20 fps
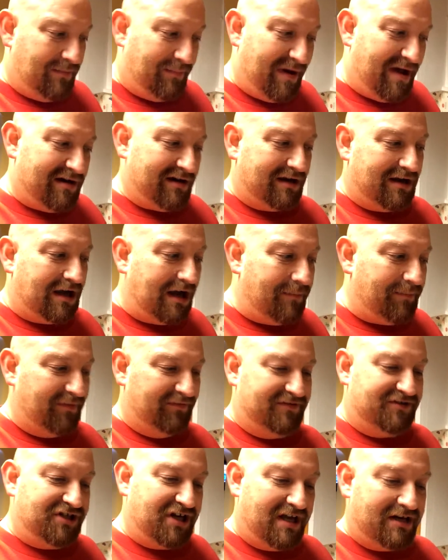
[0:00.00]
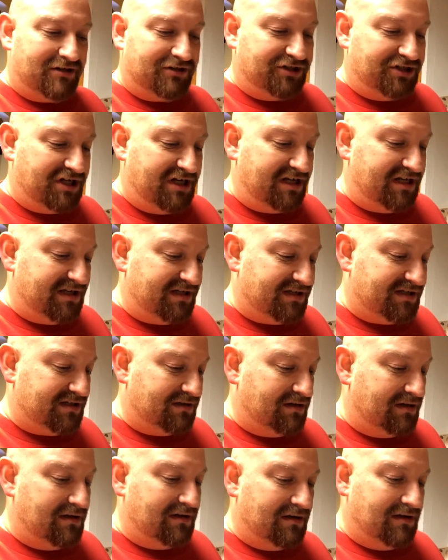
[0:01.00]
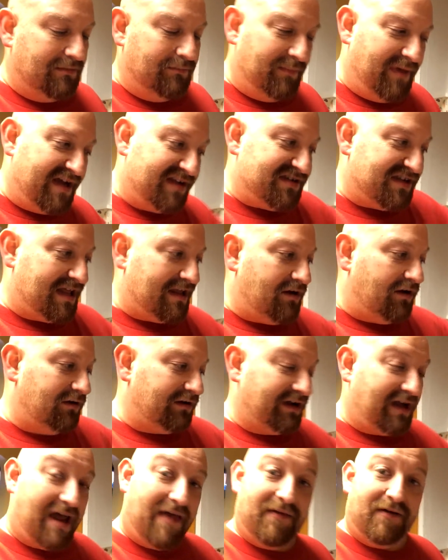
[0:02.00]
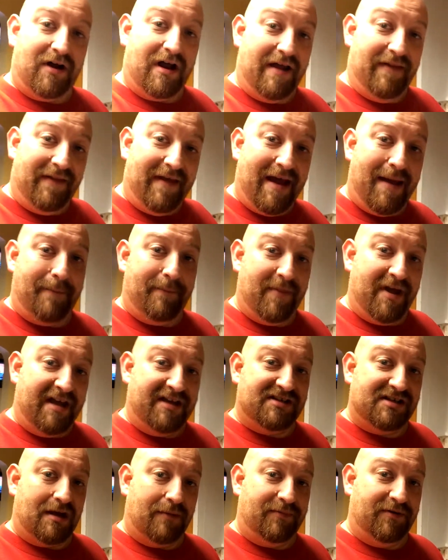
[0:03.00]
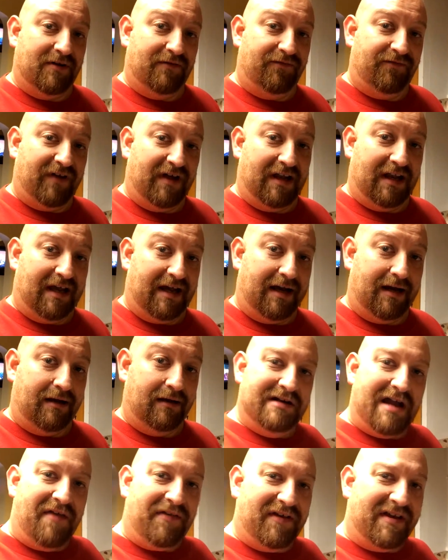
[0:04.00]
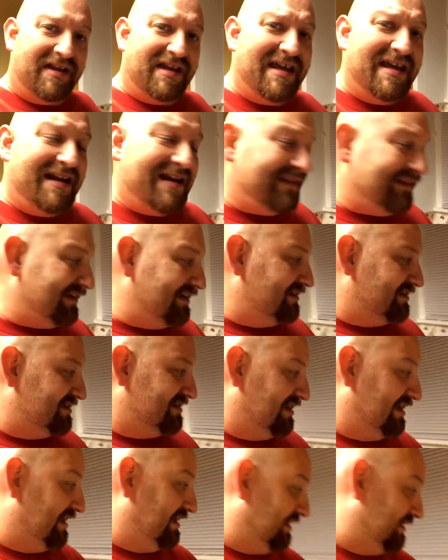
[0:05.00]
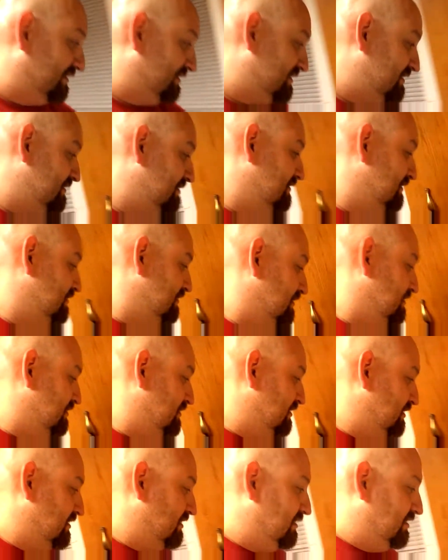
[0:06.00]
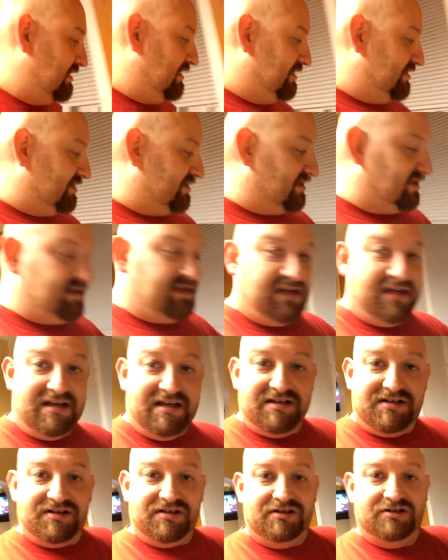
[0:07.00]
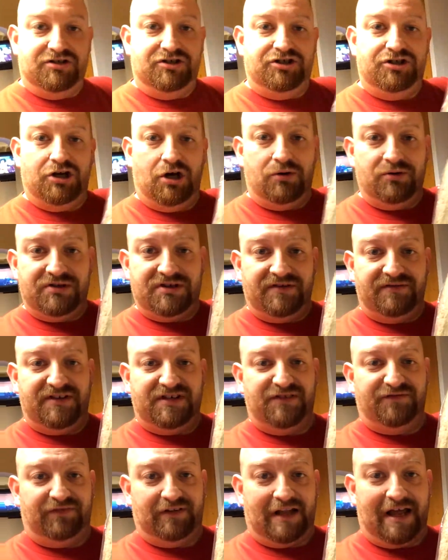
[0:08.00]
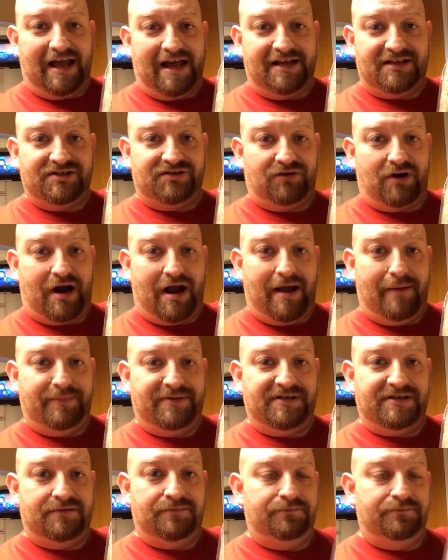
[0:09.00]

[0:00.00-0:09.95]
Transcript: about a cup of cheddar cheese, Mix that all together and that makes up your filling. Now the key to these things is these Joseph's flax wraps.